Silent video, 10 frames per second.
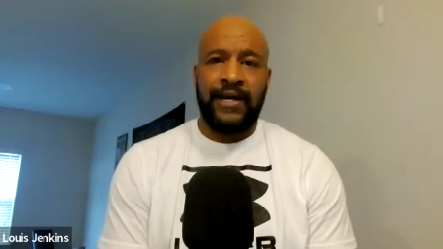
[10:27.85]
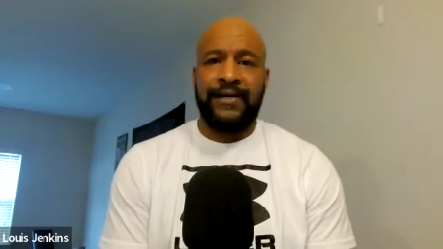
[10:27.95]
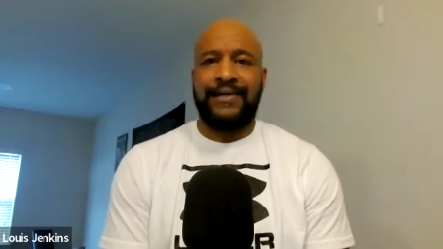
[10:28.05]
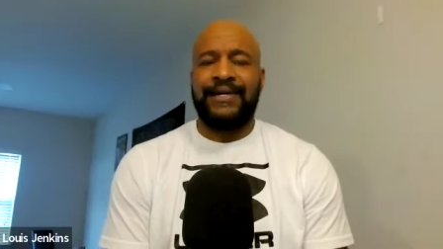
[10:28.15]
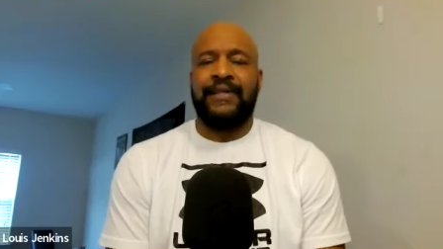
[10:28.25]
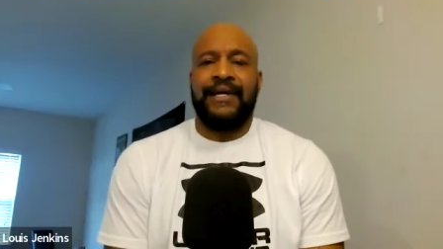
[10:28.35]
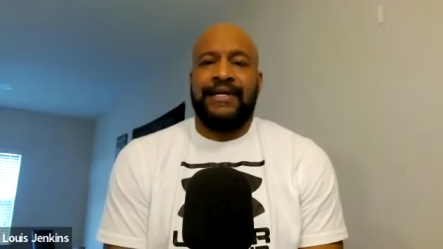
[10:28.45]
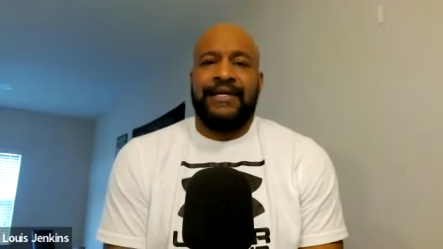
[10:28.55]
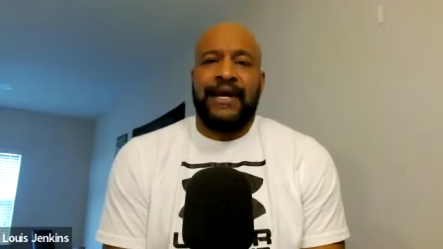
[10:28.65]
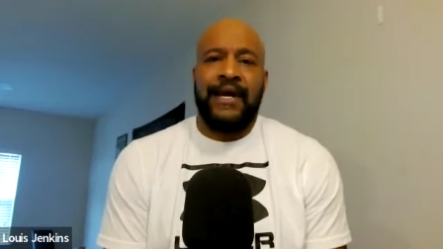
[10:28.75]
Like kind of
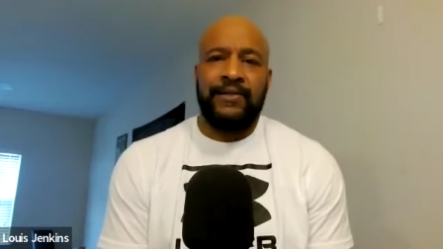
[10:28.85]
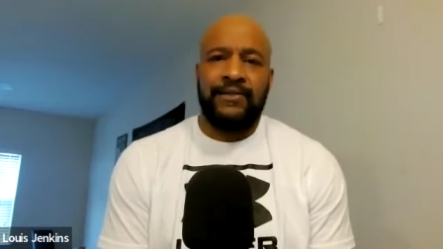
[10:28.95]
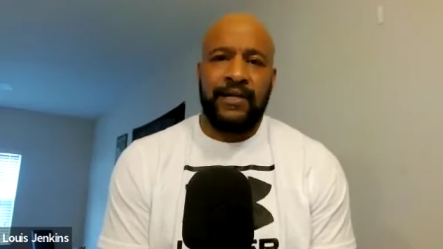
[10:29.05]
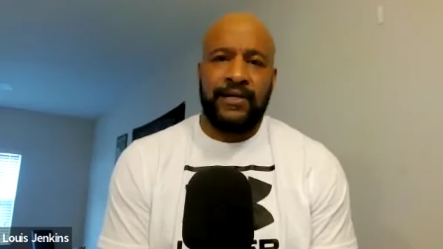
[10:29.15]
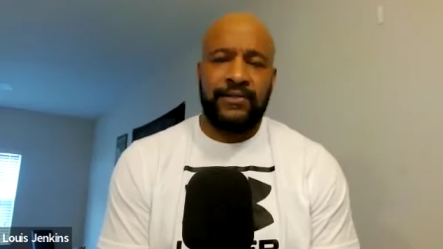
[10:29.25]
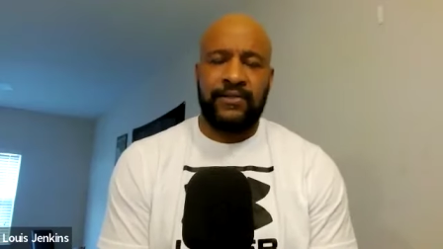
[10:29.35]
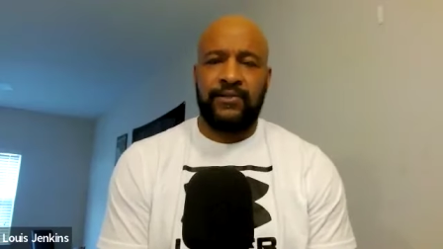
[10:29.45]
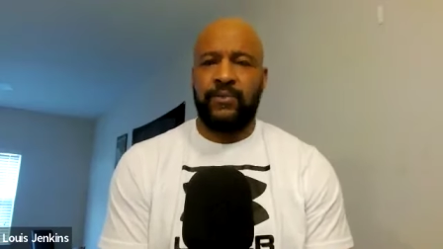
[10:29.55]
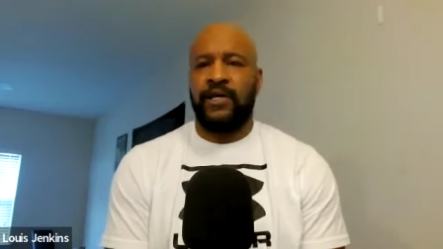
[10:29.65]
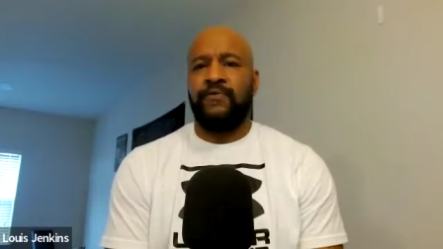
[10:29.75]
like gang
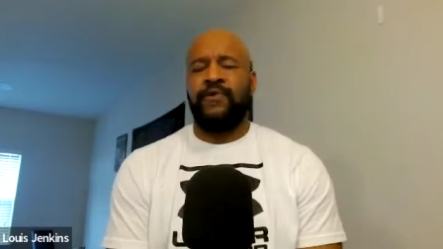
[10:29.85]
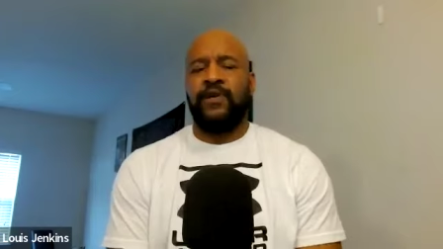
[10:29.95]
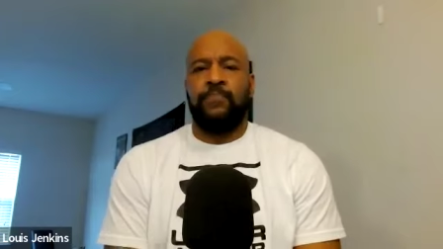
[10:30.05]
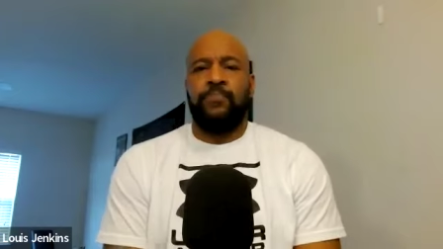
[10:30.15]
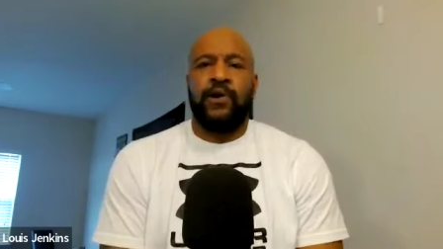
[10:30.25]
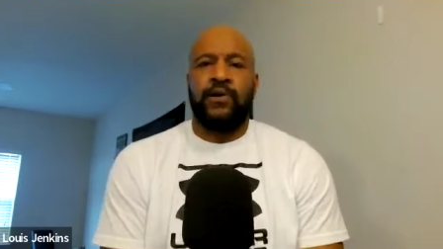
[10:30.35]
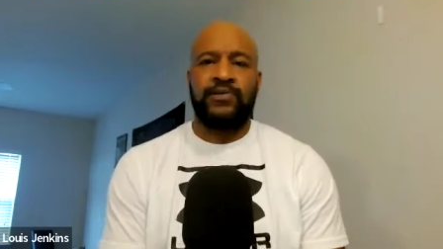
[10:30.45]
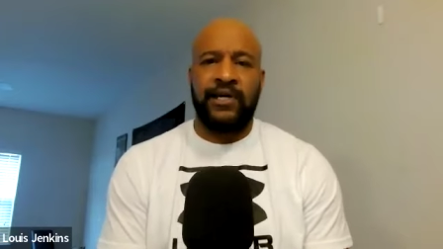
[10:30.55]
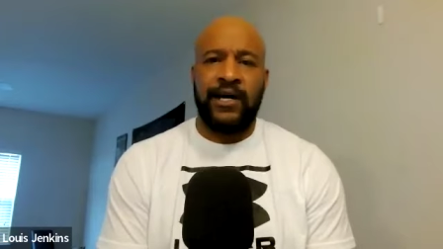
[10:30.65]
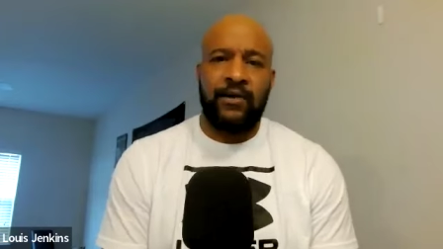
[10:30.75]
sections or whatever. Yeah,
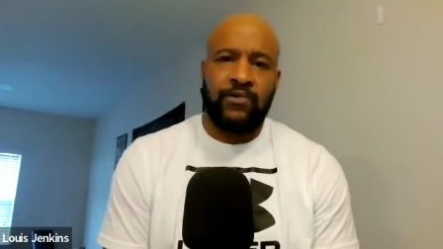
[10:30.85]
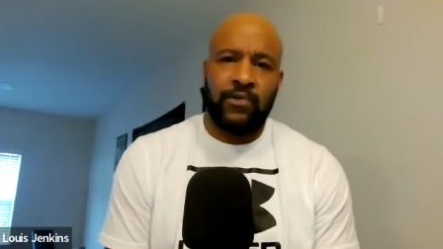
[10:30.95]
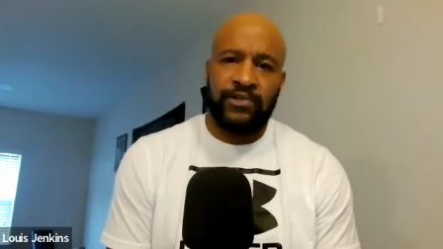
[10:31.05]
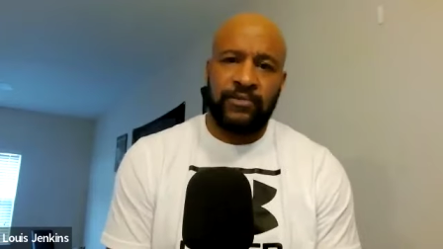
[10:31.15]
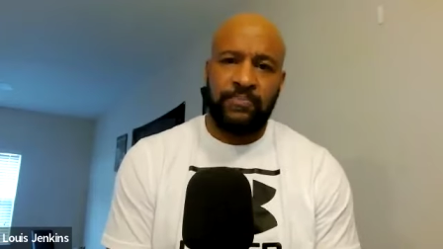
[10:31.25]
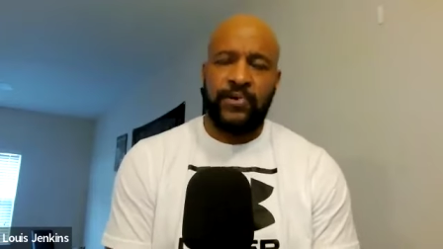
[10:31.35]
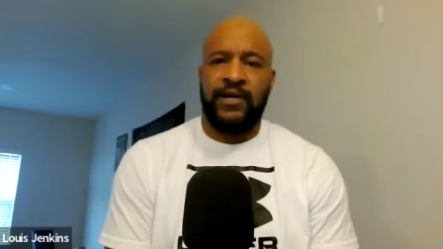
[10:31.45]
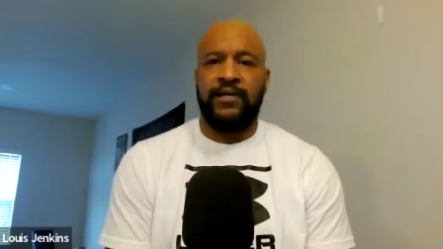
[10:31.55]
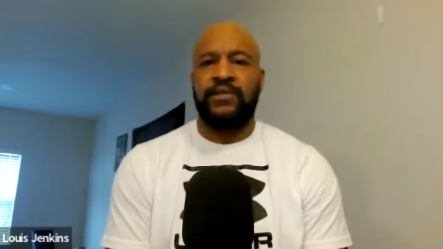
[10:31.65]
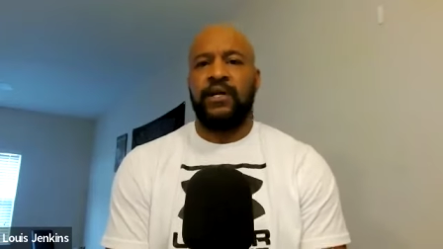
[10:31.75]
Parkside across the
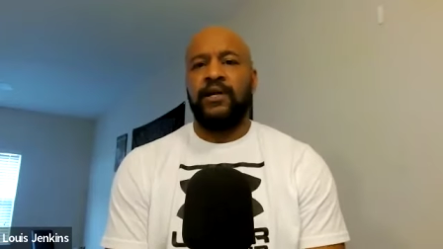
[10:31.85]
bridge.